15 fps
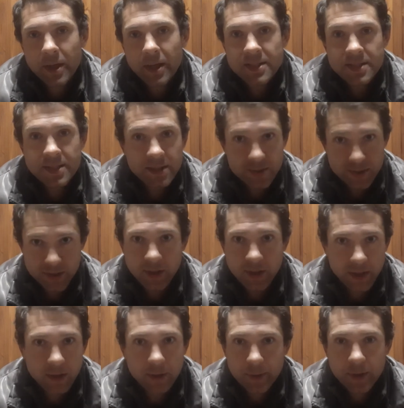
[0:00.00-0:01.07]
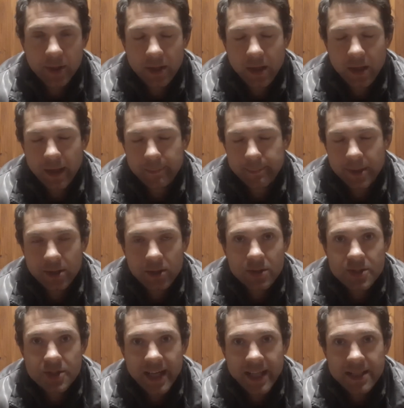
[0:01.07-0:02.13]
by starting up a
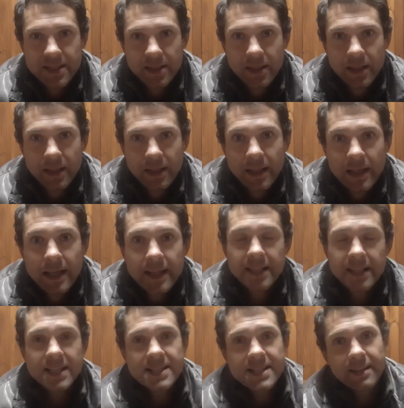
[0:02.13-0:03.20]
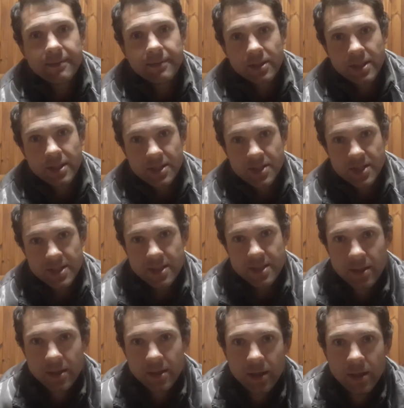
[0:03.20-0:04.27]
contract. The
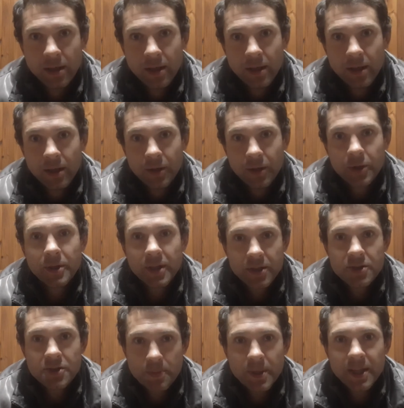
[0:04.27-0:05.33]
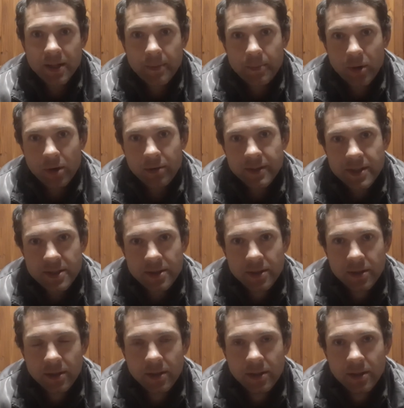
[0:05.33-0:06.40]
disadvantages, you need to split the profit.